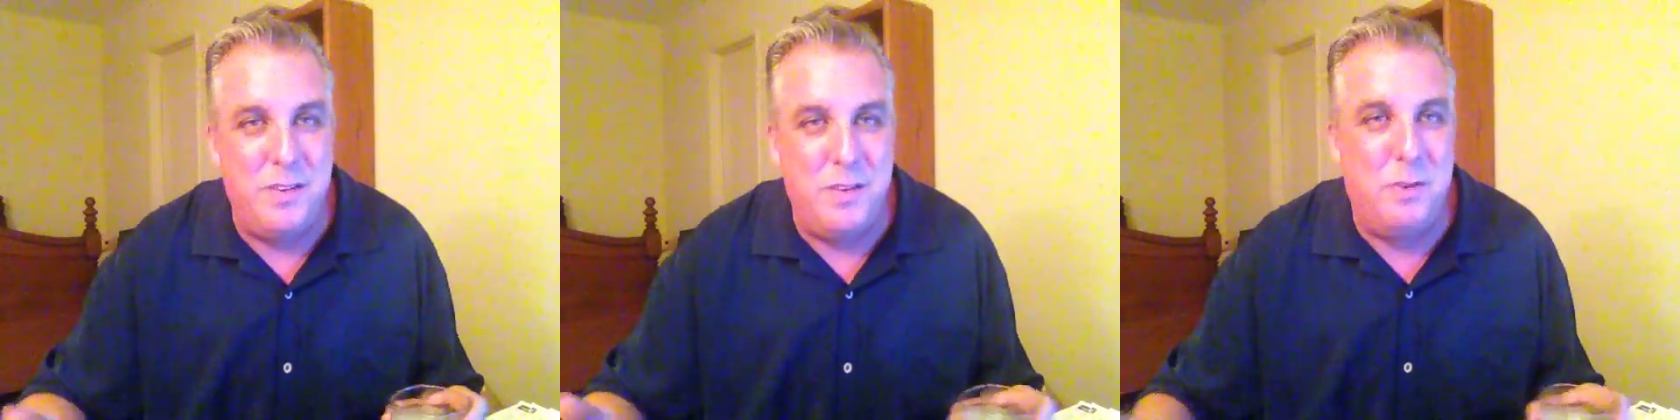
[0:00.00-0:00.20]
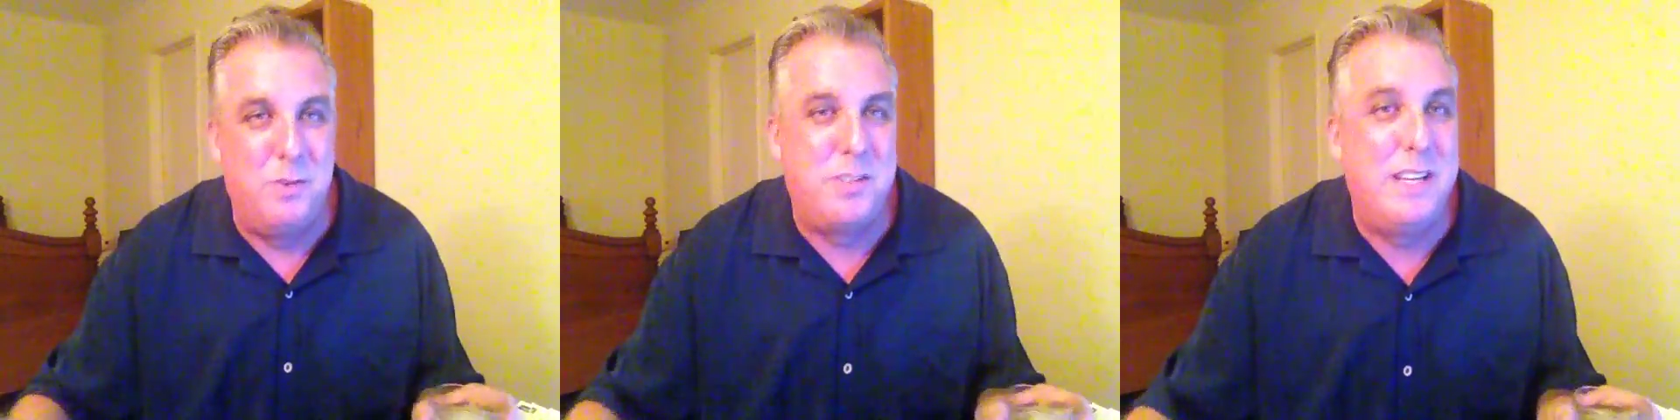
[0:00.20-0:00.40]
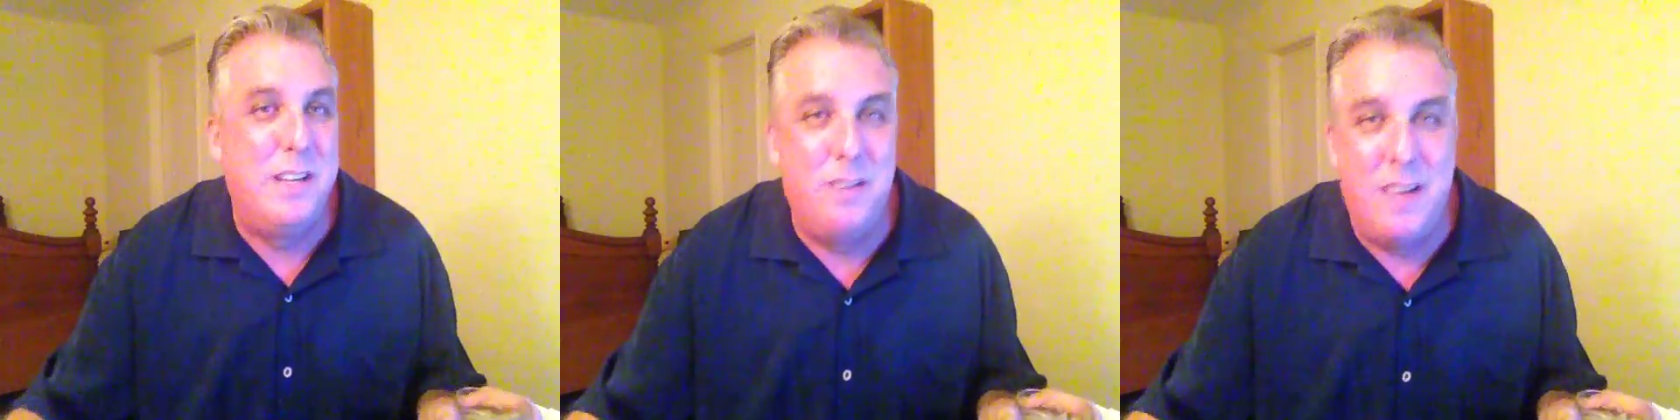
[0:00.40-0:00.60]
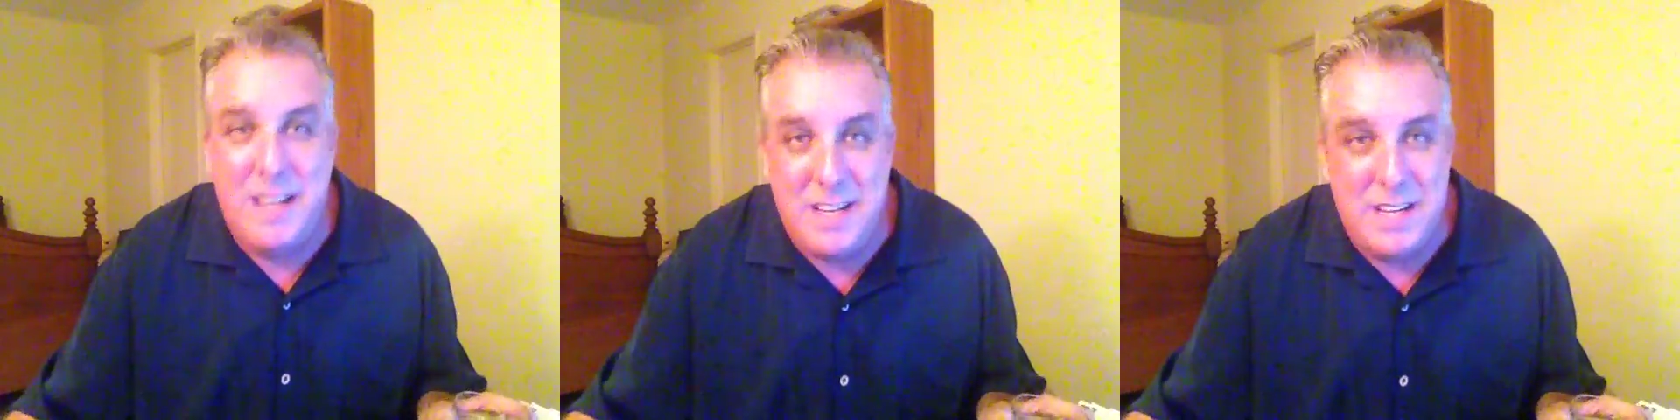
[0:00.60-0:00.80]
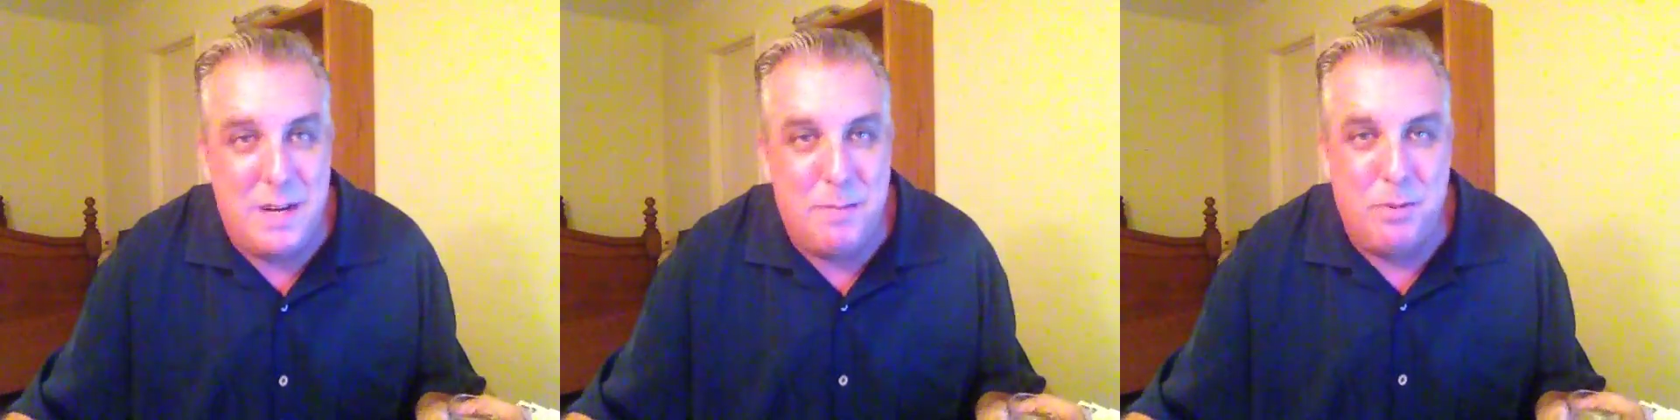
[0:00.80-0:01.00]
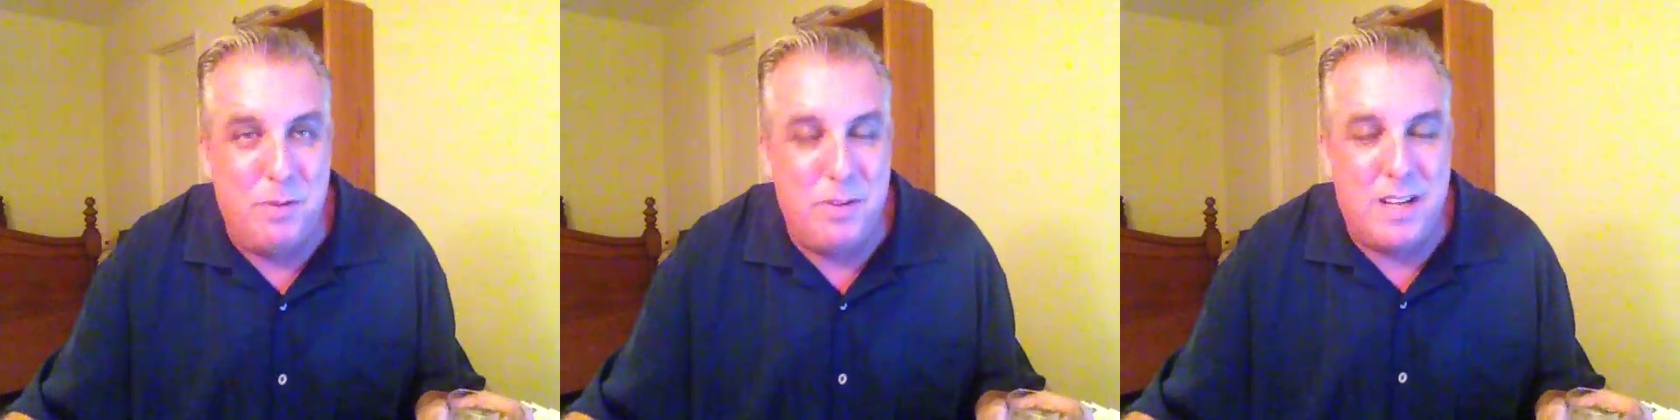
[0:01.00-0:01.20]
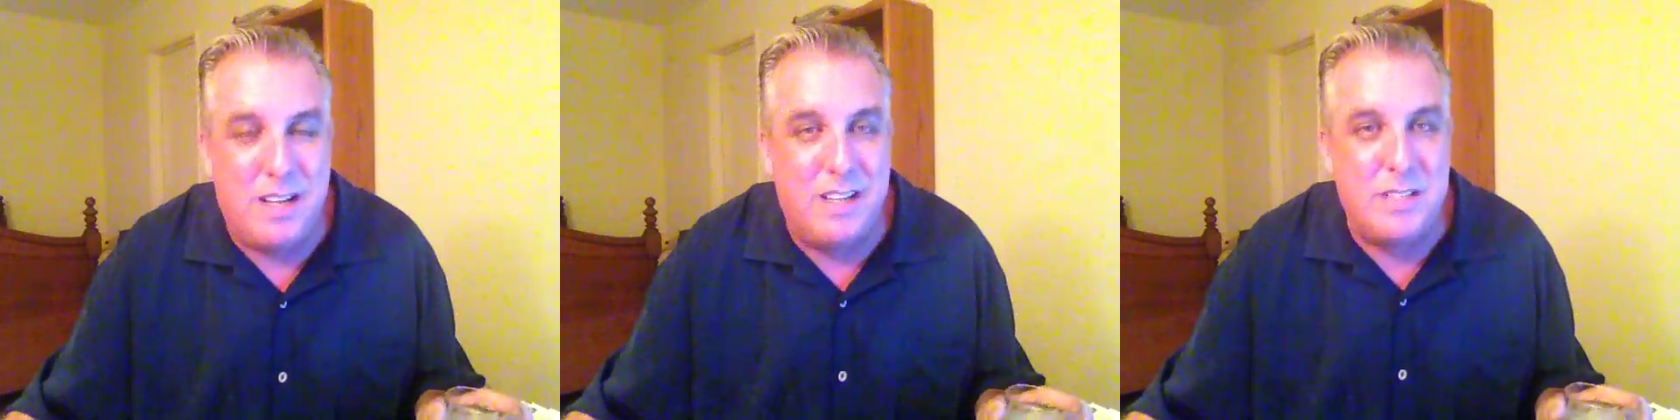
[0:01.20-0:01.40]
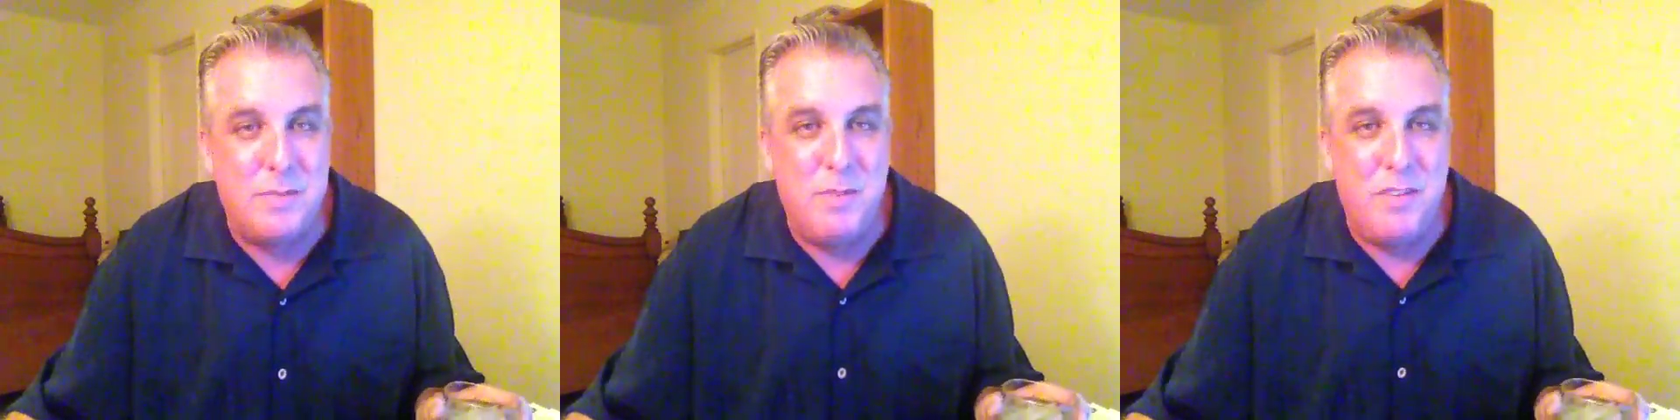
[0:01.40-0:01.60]
The hotel I ended up only
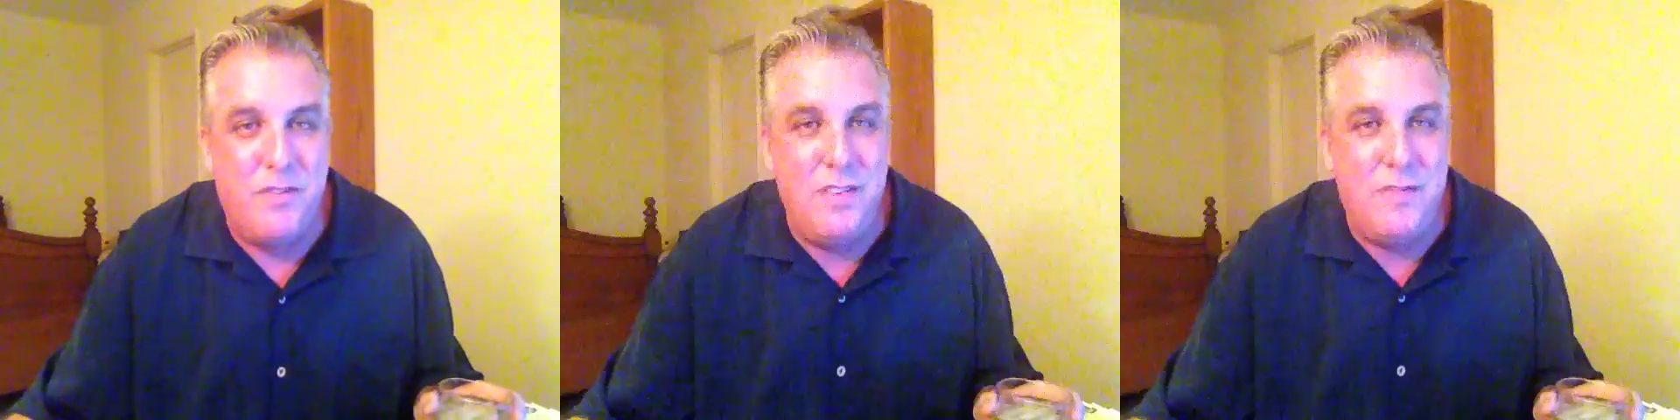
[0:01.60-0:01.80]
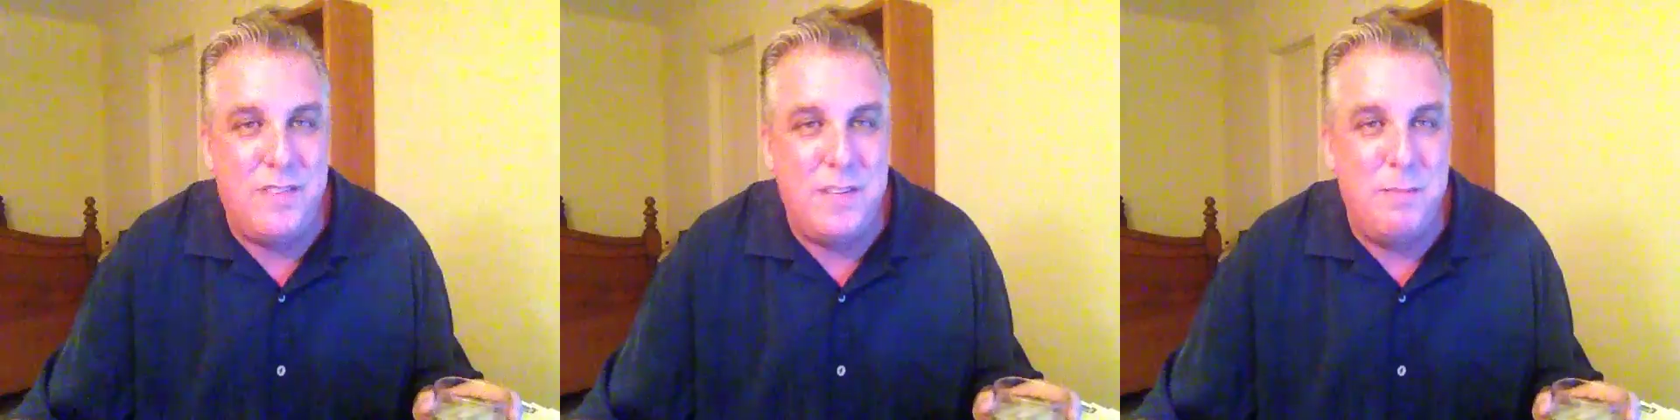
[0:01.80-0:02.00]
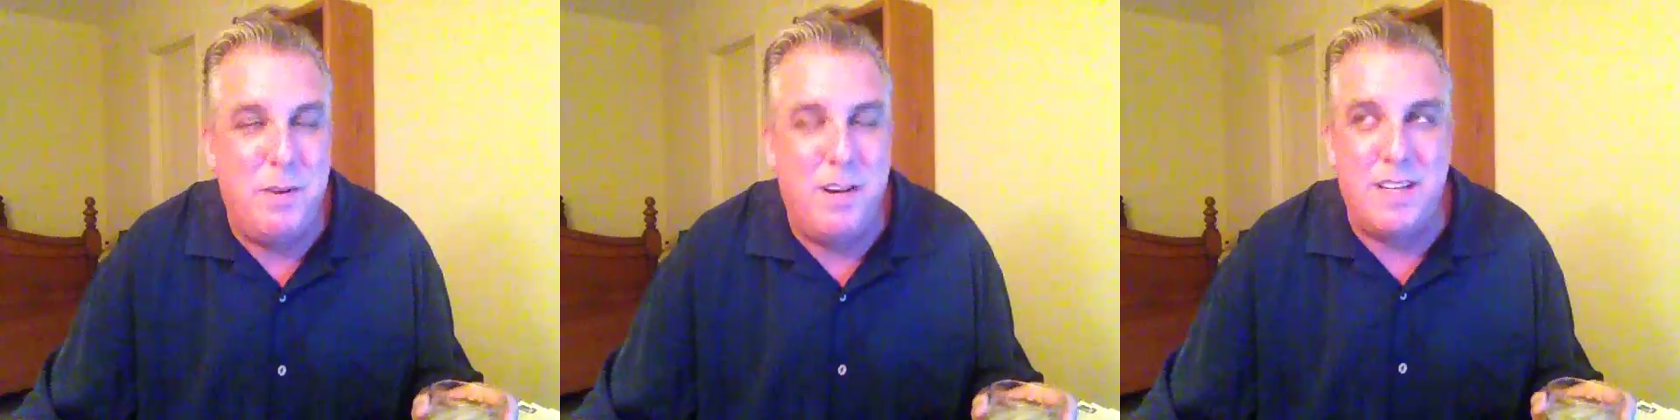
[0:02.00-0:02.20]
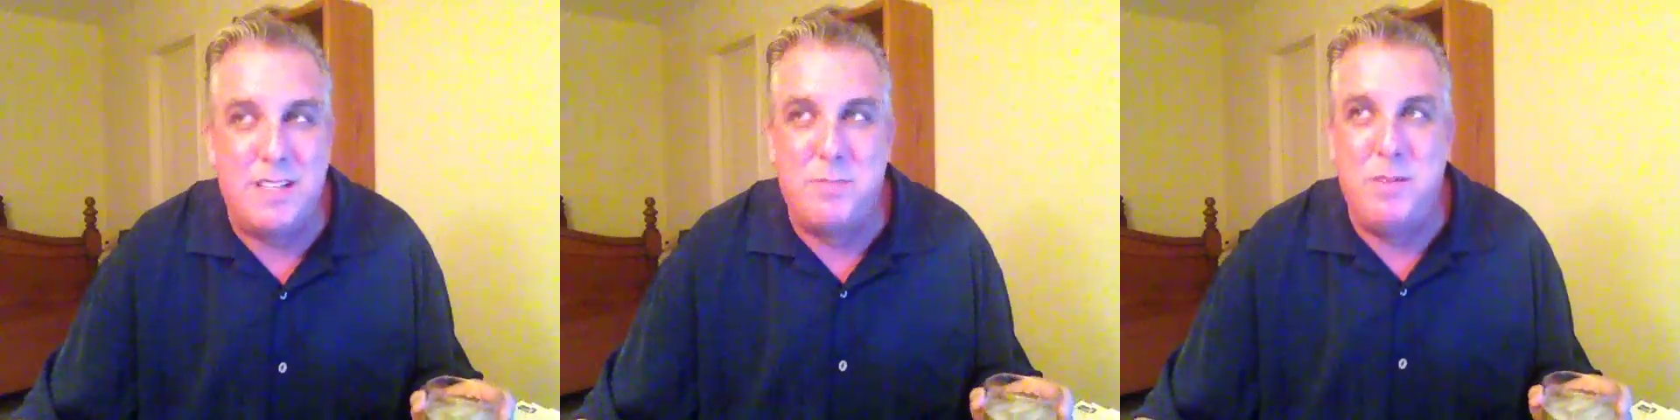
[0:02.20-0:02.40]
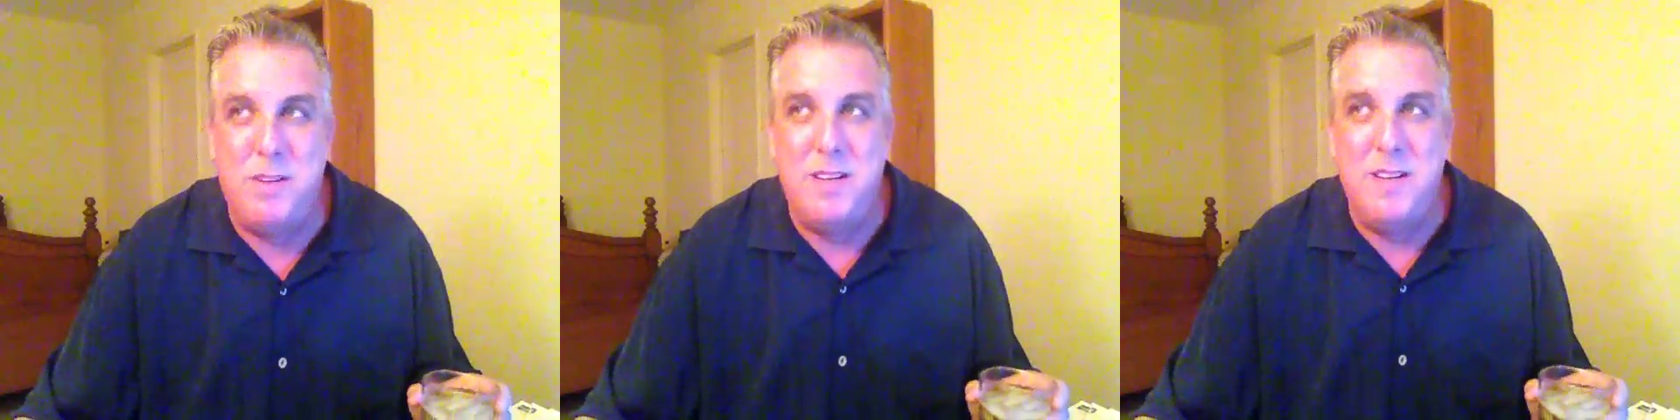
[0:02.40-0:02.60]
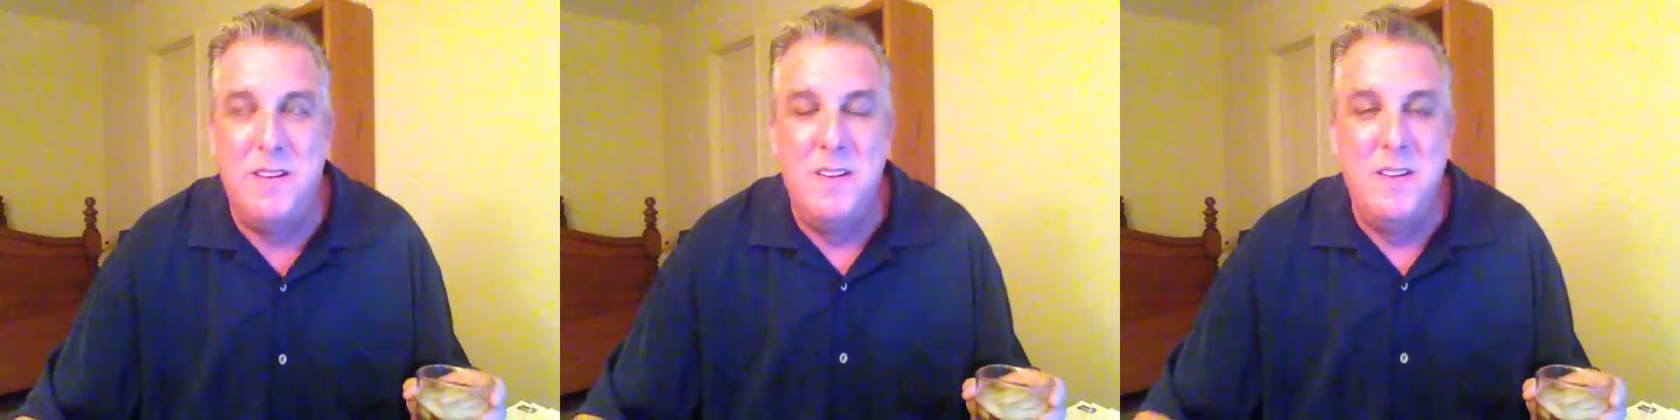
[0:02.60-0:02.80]
costing me $50, but